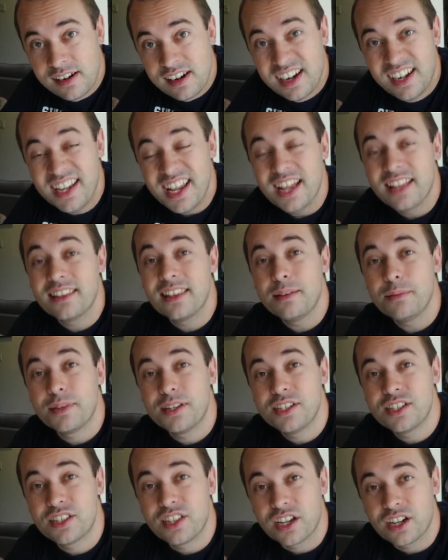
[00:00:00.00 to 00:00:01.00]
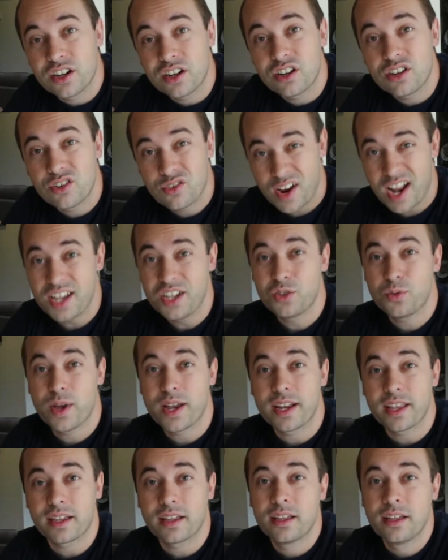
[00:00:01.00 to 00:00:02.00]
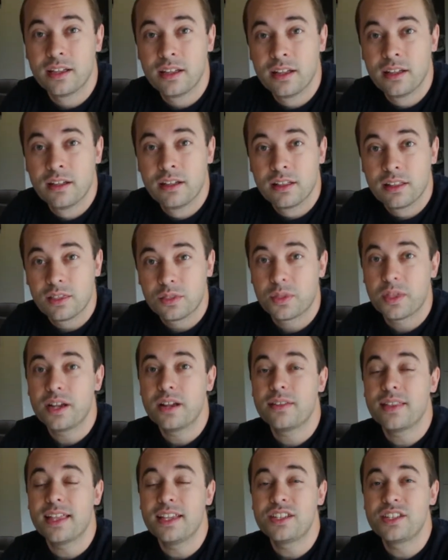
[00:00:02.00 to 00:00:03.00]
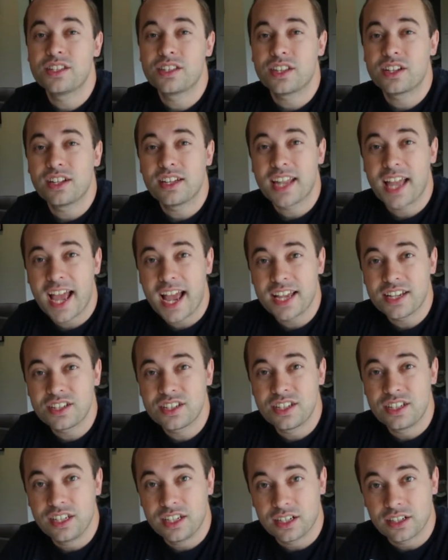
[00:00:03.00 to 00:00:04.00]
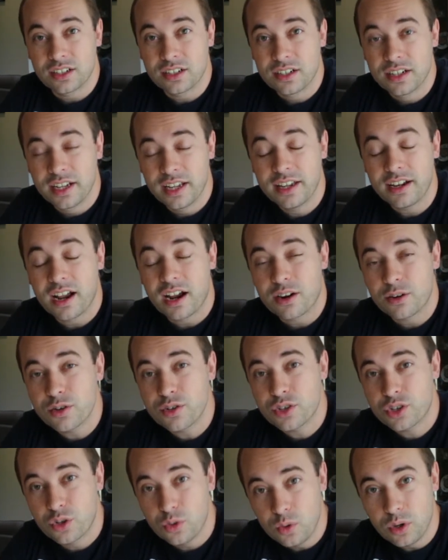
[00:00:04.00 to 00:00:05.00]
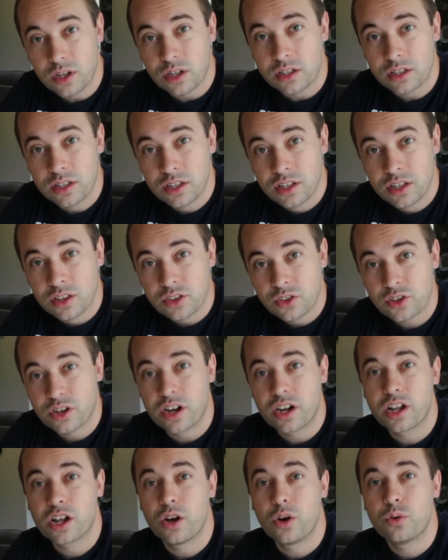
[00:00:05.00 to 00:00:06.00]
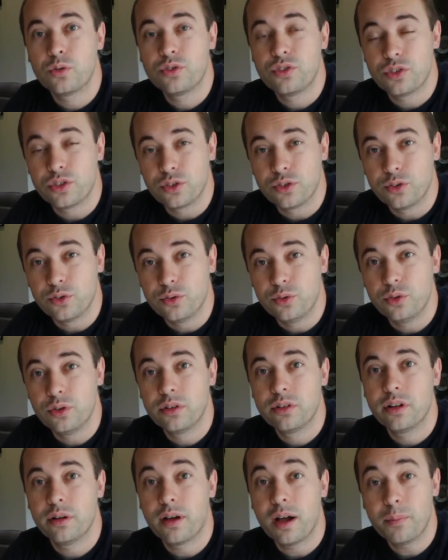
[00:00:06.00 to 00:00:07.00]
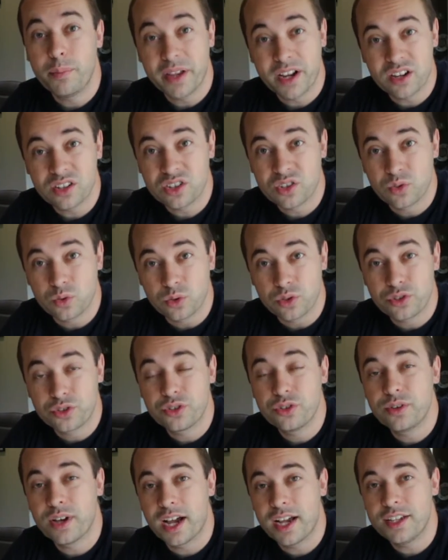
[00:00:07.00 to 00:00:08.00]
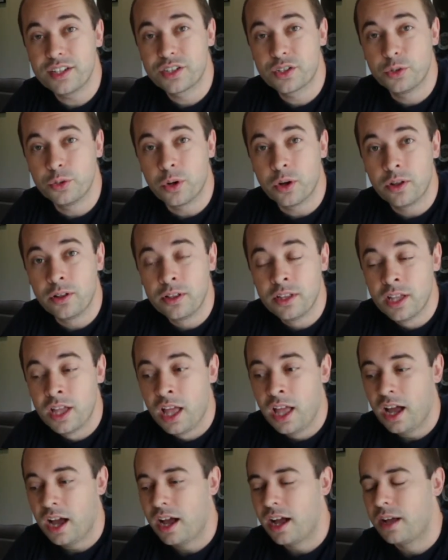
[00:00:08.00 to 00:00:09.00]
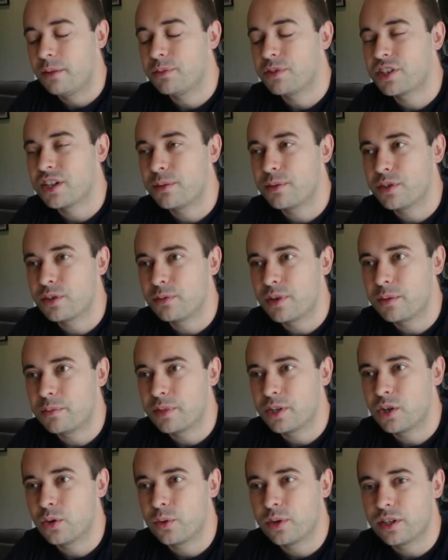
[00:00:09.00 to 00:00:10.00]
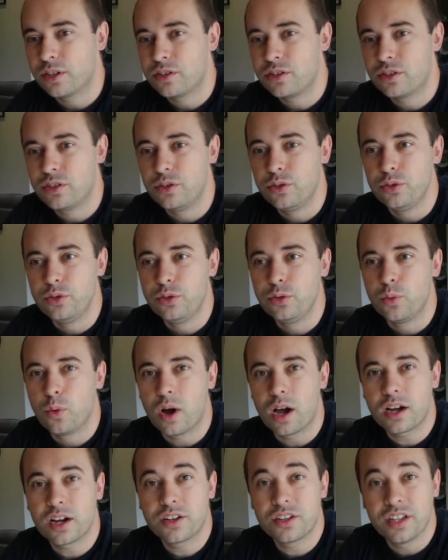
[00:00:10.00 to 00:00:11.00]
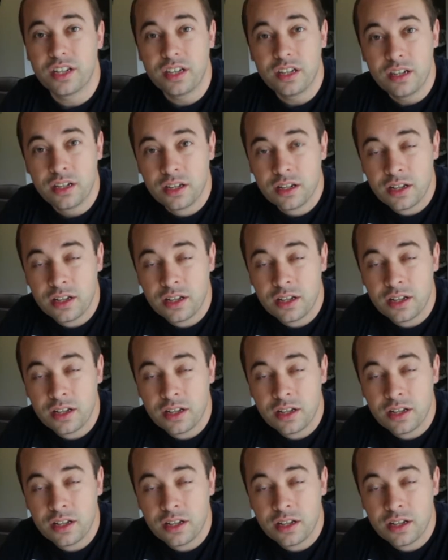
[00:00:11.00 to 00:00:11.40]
Yeah, that means they're graduating. This is their last year in our school. They're going to go to a bigger school, to high school. Some of them might be going to Walkerton.